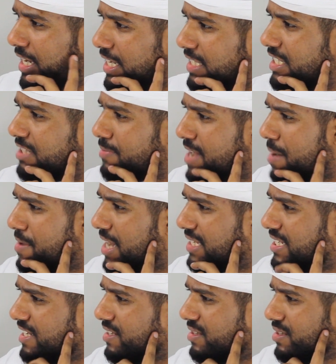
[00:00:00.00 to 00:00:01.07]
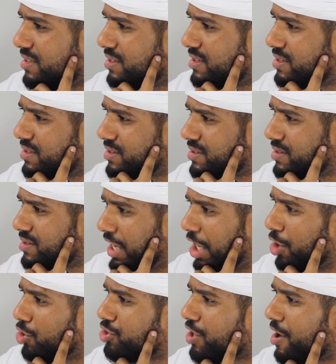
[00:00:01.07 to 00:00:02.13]
Is this Miami Yacine? He
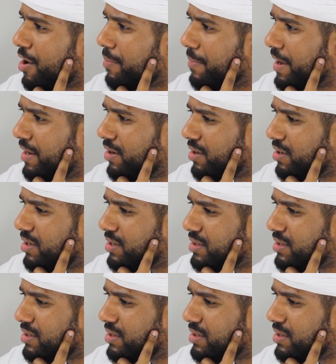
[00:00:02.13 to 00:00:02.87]
looks Arab, man.